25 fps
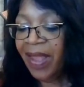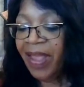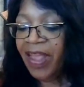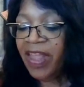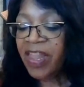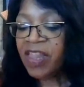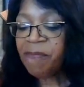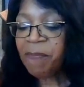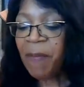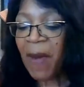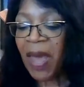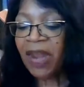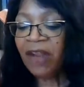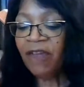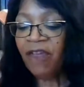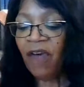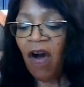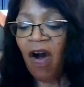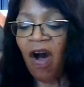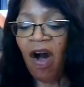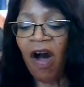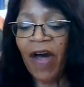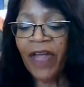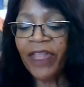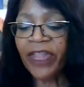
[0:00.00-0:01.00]
In spite of
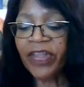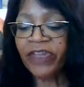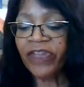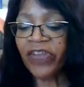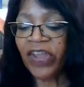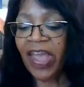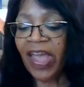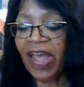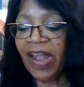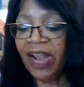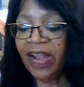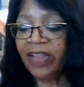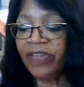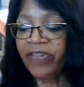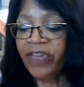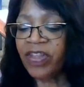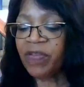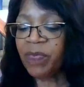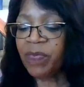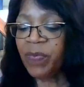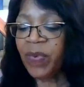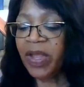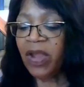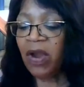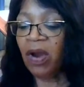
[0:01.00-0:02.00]
all the
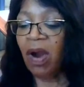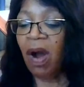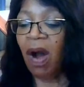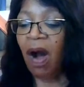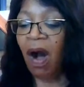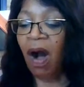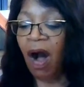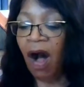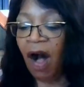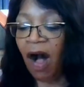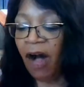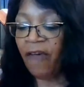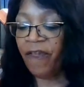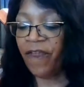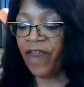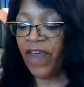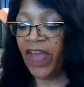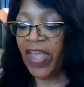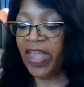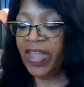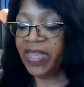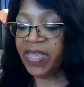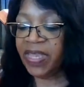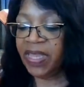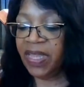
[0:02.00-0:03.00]
challenges we are all
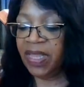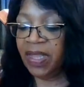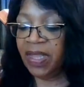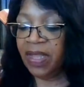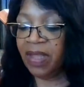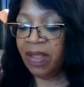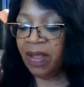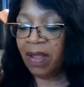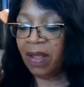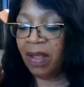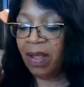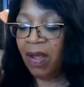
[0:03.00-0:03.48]
facing,